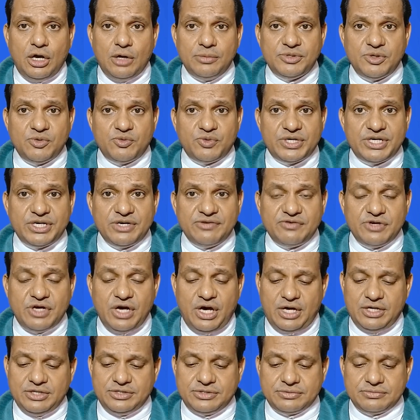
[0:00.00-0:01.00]
of the Word of
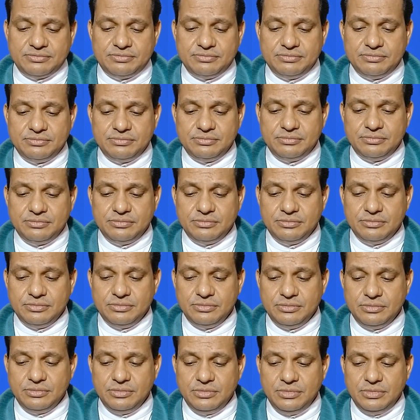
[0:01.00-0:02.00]
God.
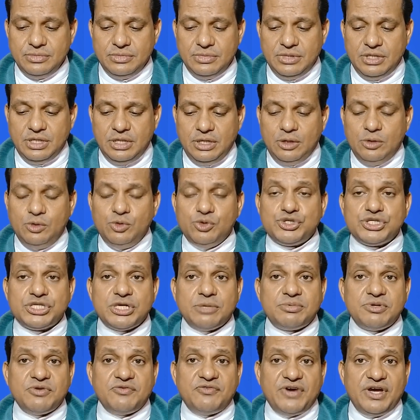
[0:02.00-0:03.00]
Luke
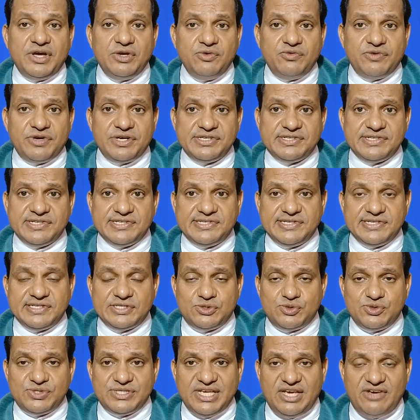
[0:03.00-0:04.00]
chapter 5 verses 6
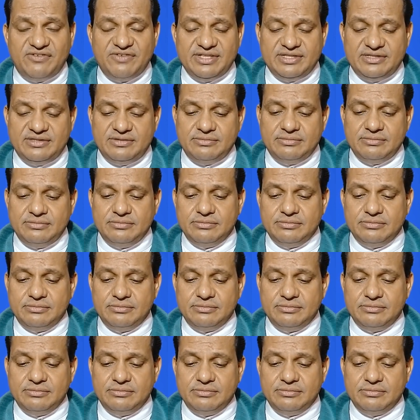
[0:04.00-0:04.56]
to 7.